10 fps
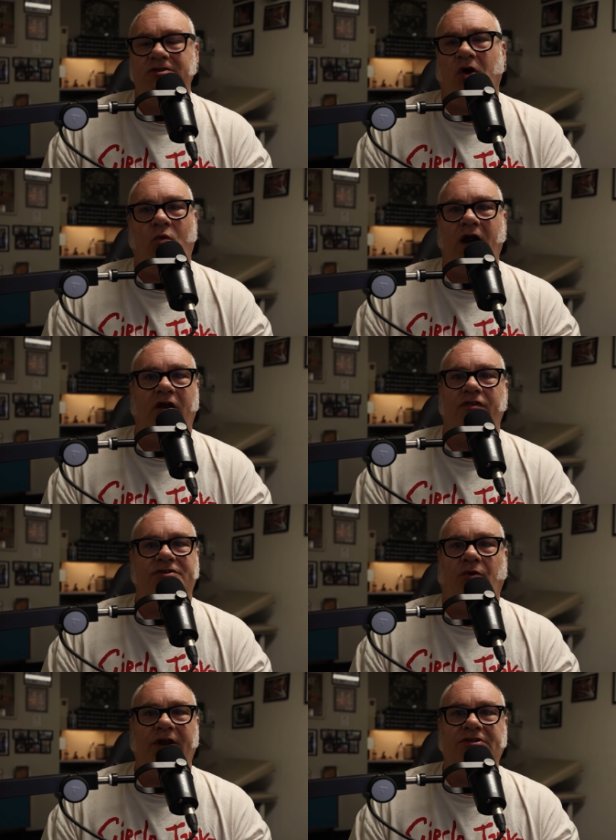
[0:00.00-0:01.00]
Don't wear
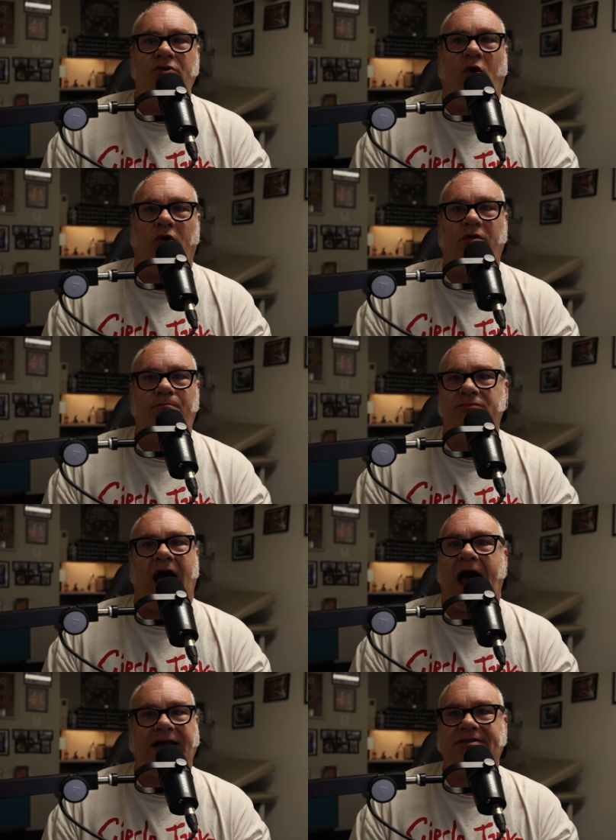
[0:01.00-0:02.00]
the 22 hole
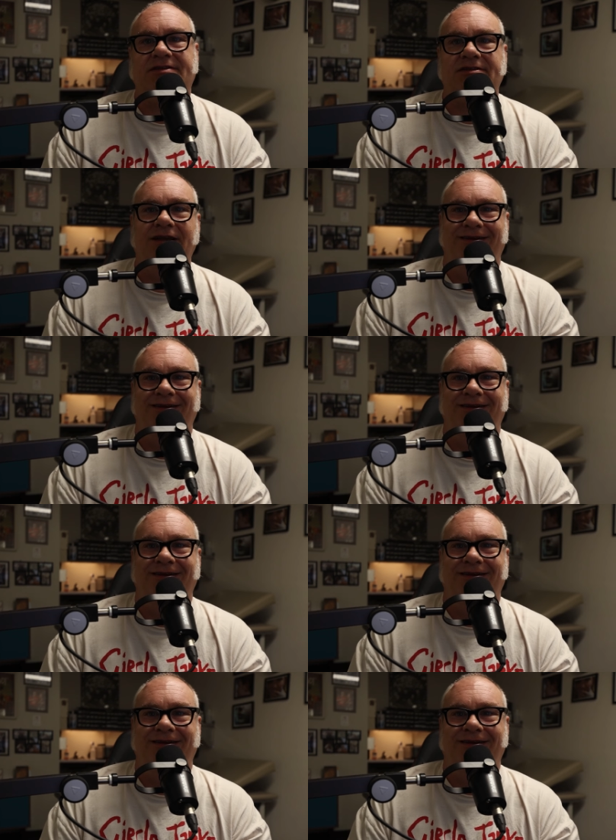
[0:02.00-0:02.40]
Docs.